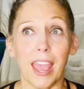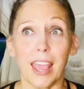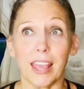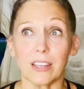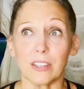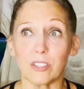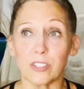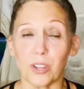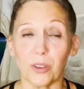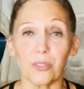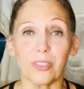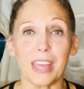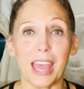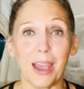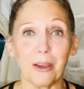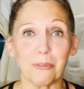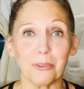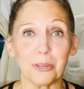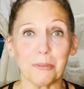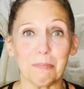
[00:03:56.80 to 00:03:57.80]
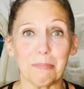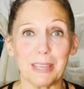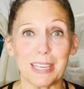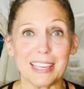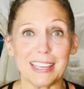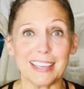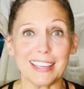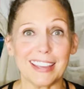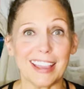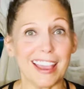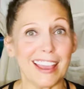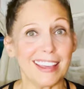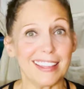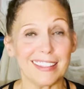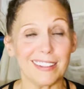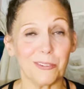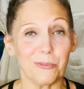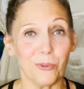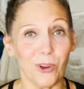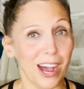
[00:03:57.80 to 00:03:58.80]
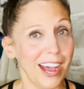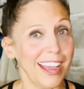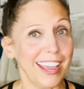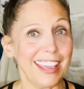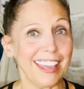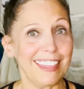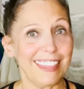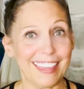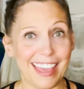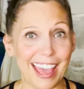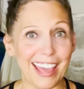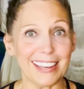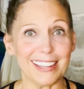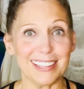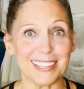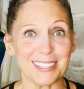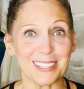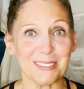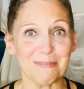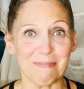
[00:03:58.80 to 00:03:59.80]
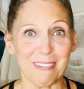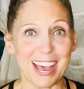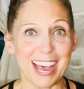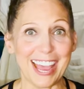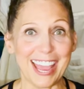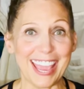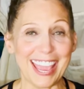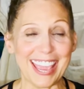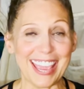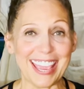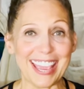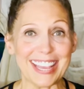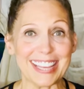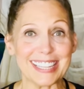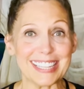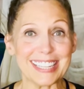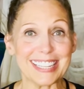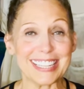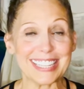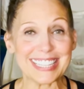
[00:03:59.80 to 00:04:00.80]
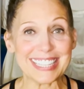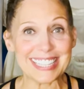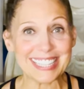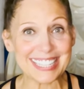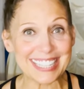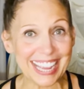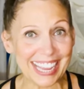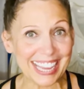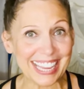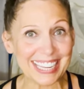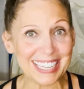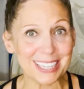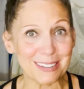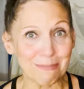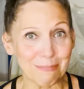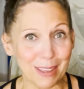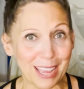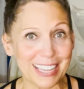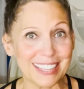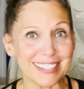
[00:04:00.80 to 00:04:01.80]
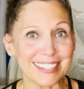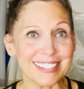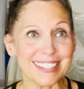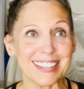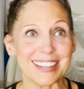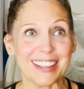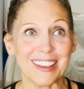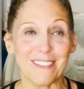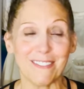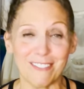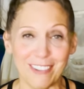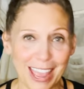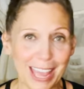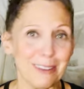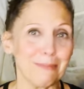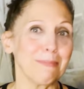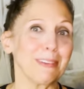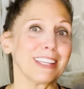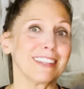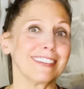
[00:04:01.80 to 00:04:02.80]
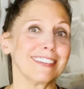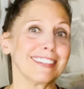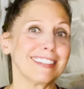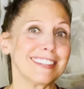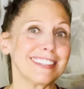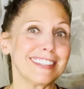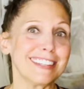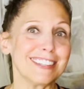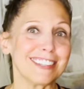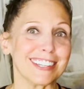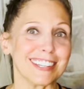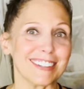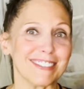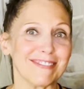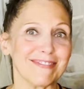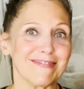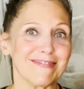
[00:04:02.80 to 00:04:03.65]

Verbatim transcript: And so that would be why that is my second best van build decision.